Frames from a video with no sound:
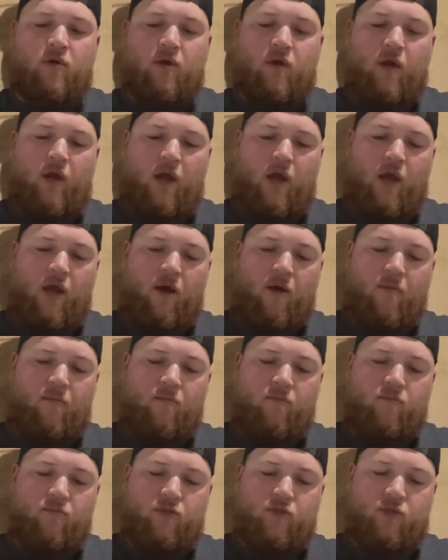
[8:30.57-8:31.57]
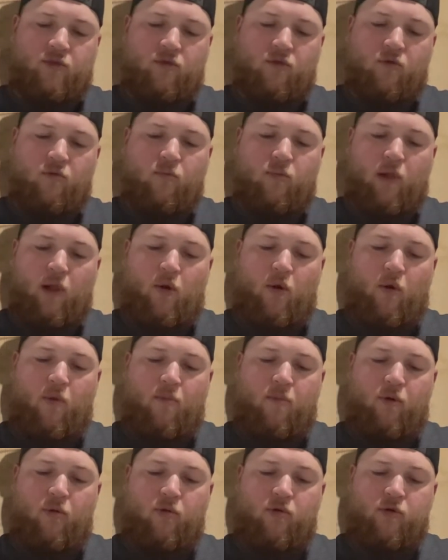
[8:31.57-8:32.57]
um, just a little blow up
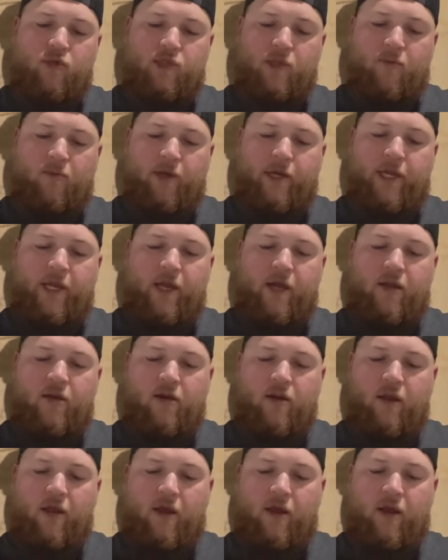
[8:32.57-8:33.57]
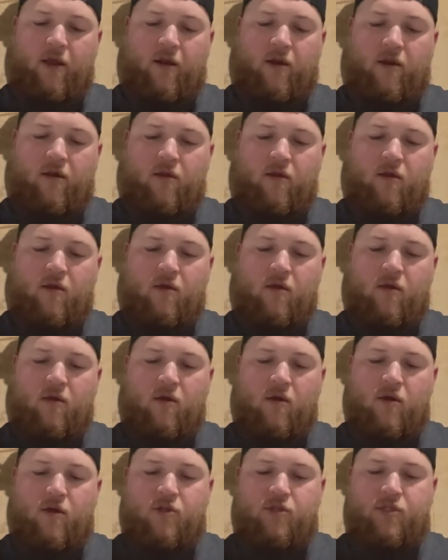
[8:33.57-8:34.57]
pool or something like that. And
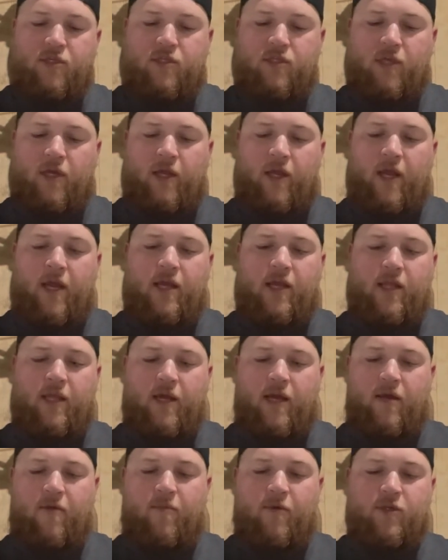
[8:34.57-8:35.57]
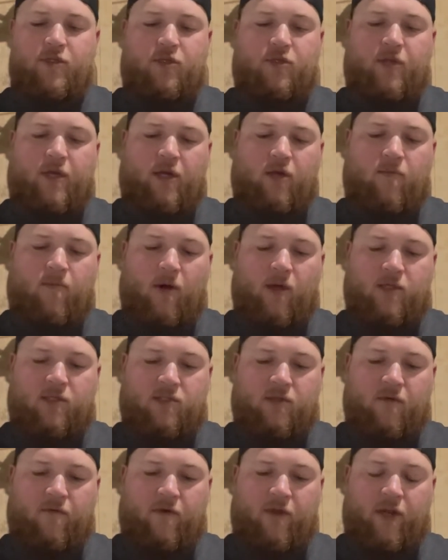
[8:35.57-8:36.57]
she's like, "Hey, they got Mystery Tackle Box
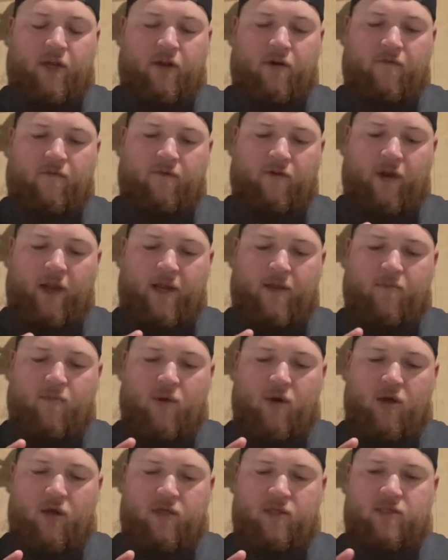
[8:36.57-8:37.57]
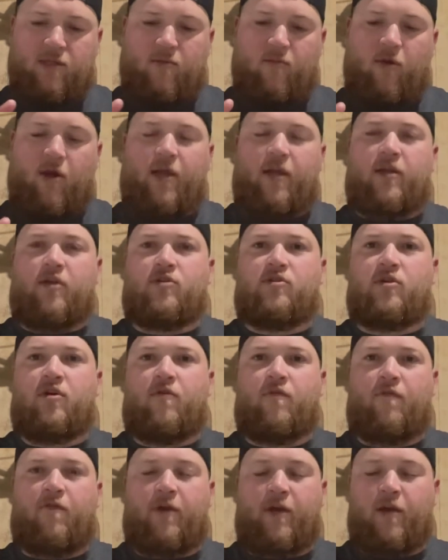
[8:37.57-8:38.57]
over here for eight bucks." I'm like, "There's no
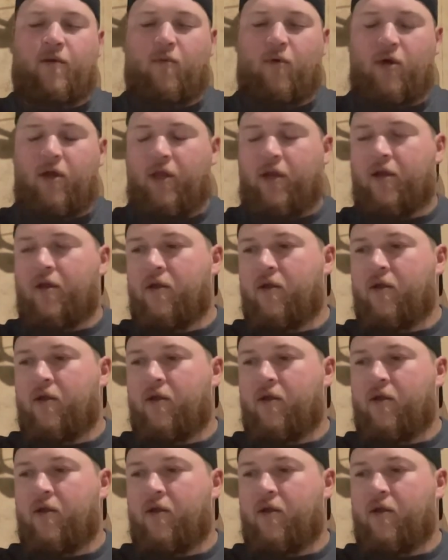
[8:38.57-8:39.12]
freaking way!"